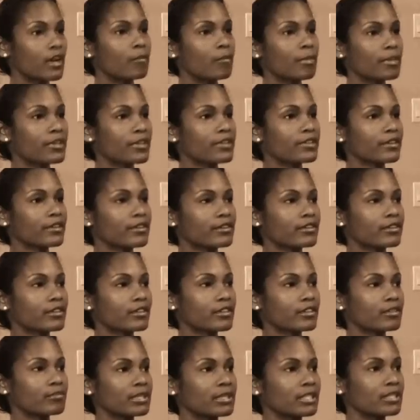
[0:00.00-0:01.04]
But then
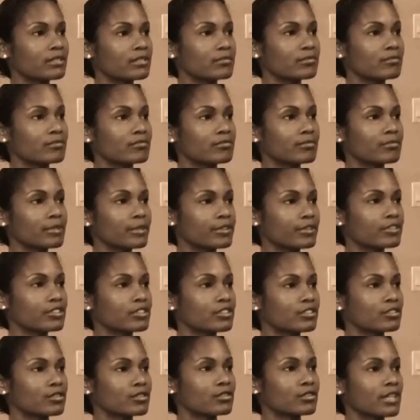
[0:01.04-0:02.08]
there can be periods
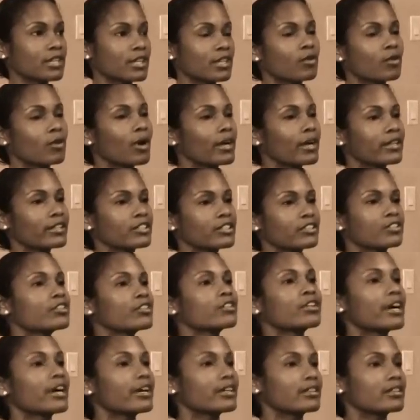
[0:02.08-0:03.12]
that go on, and
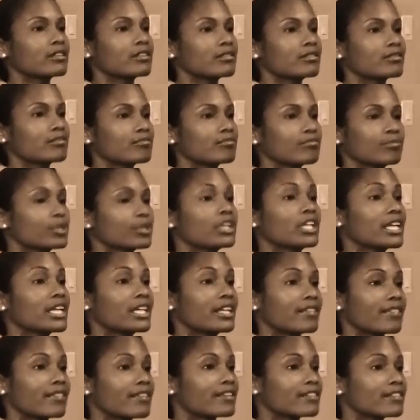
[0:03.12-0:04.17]
you're not booking
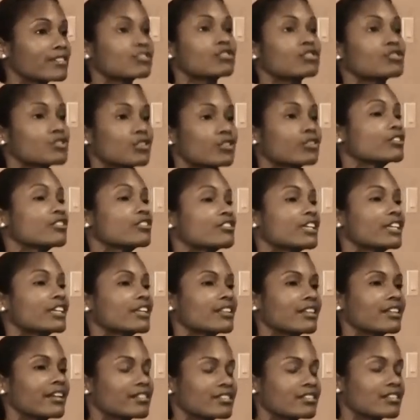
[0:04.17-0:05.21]
anything unless you start to
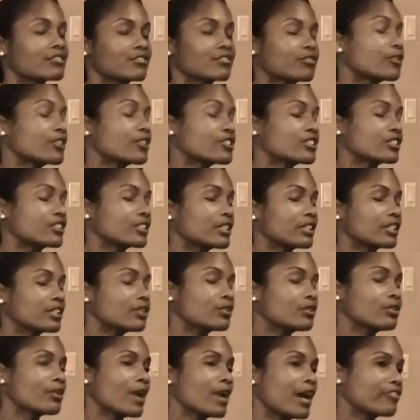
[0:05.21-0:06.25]
second guess.
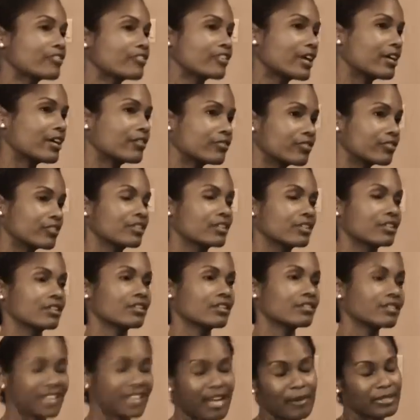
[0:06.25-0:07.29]
Unfortunately, you have to have,
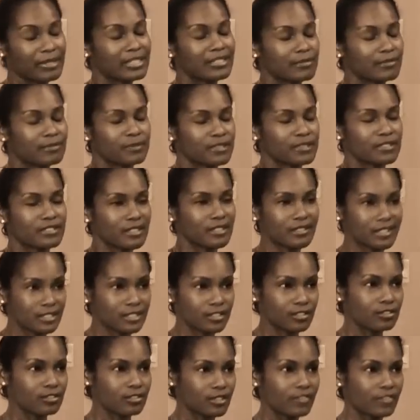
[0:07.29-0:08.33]
I mean, the business does
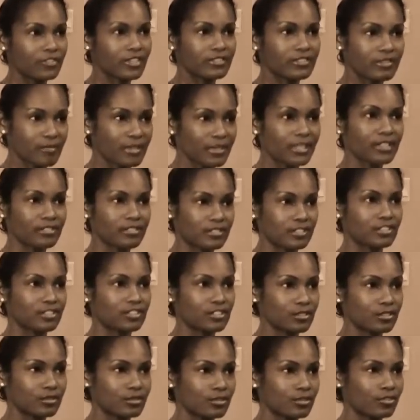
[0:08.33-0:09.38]
that too, so you have to have something else that
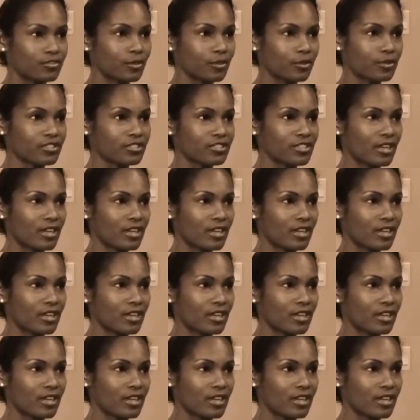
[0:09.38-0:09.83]
you focus